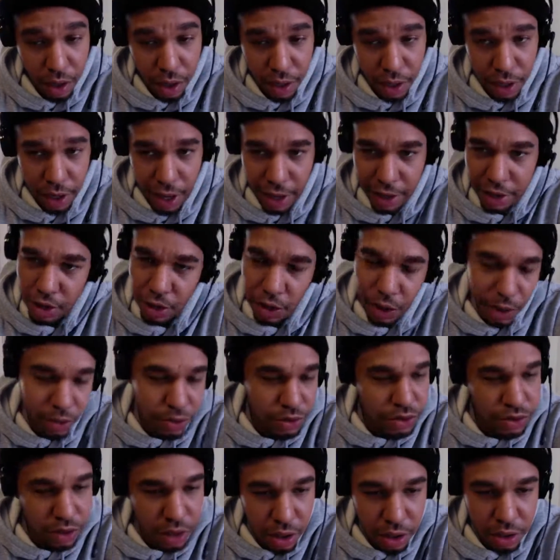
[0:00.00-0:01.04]
I know I
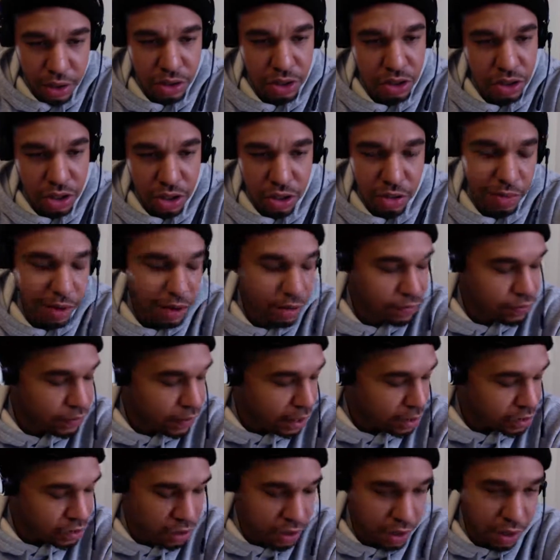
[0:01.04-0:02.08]
was talking shit about
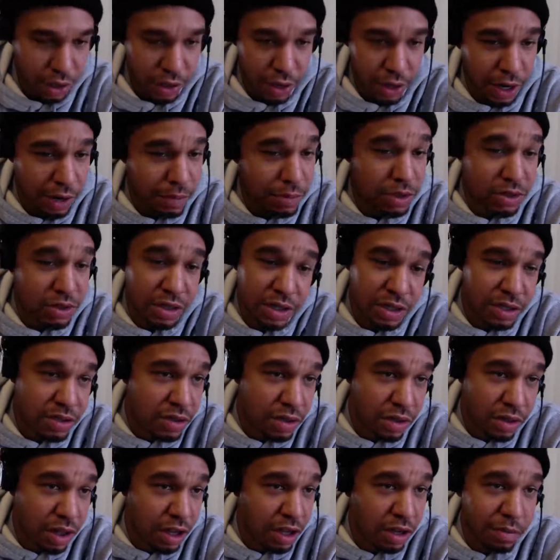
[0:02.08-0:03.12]
Pfizer the other day, but see, this is
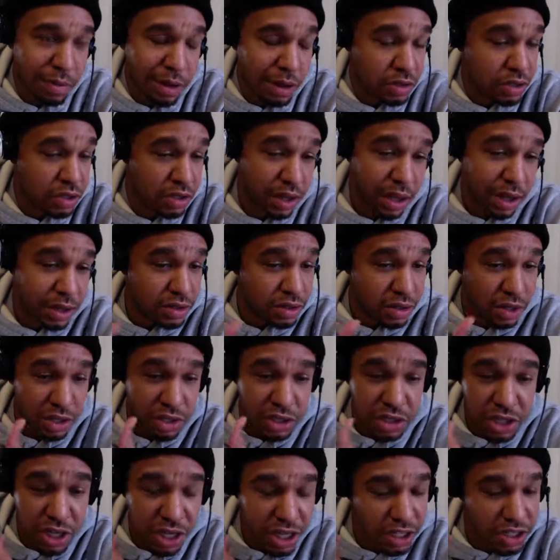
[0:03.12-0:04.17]
the thing about stocks.
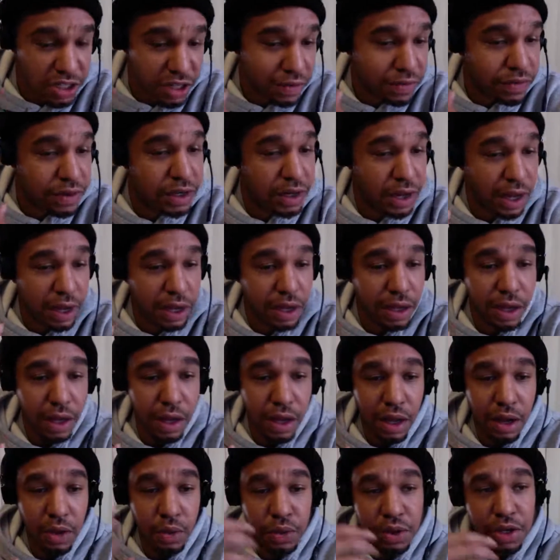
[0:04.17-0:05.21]
Things change every day.
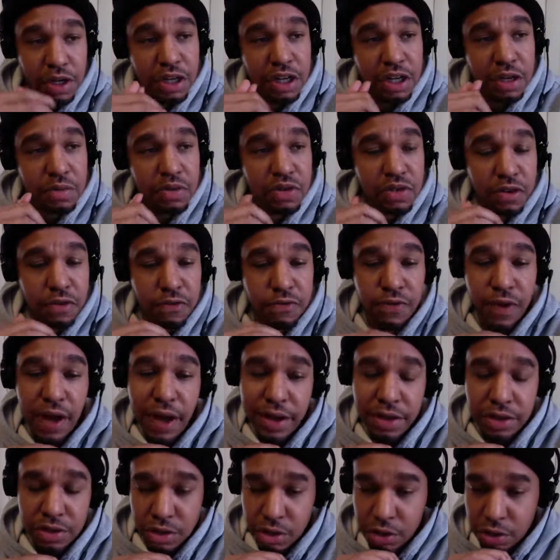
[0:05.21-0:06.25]
And when it comes to
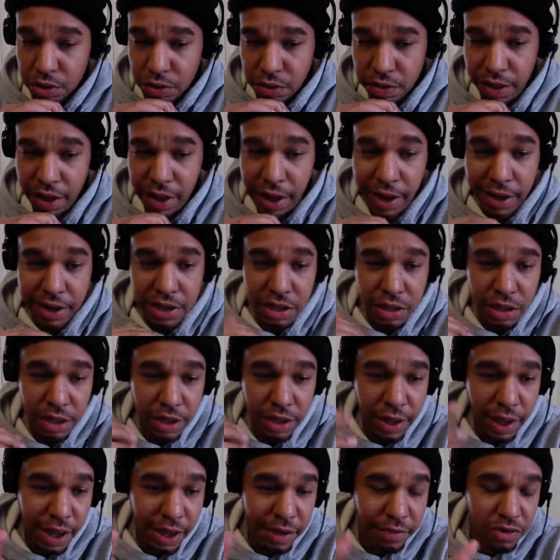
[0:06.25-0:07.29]
Pfizer, they
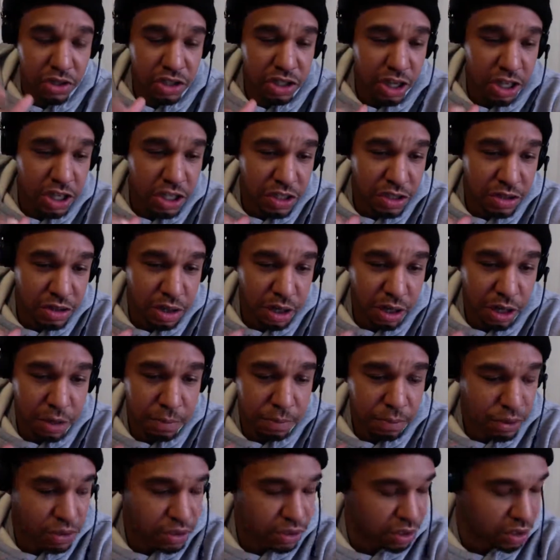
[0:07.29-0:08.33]
actually have just
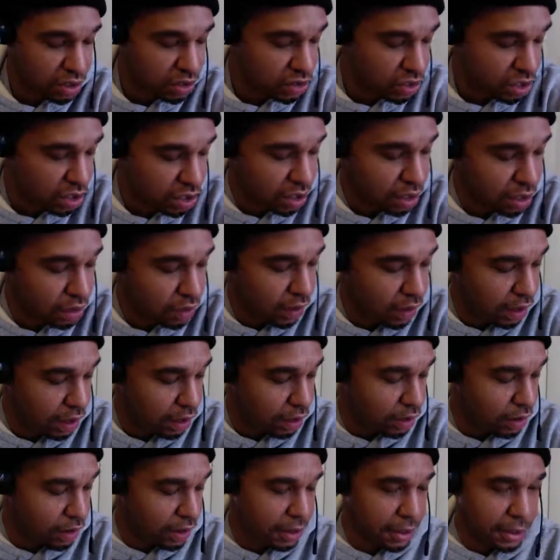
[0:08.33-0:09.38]
presented
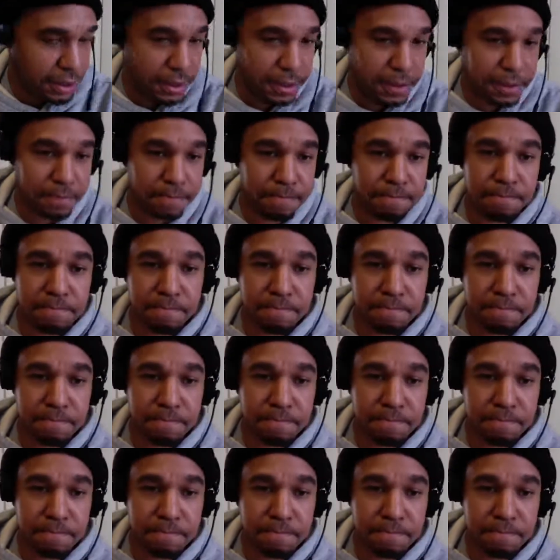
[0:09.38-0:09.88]
their